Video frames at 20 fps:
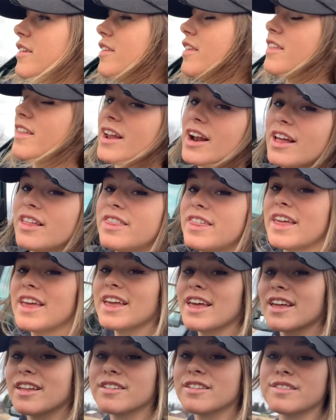Something that I
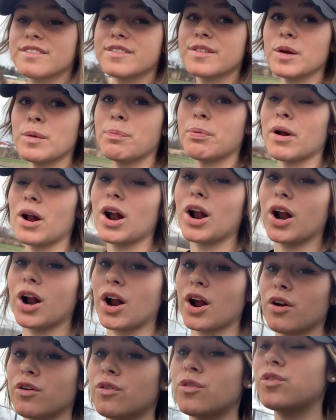think is
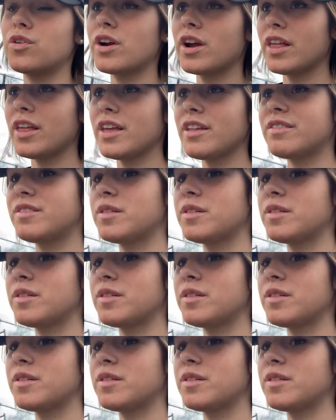really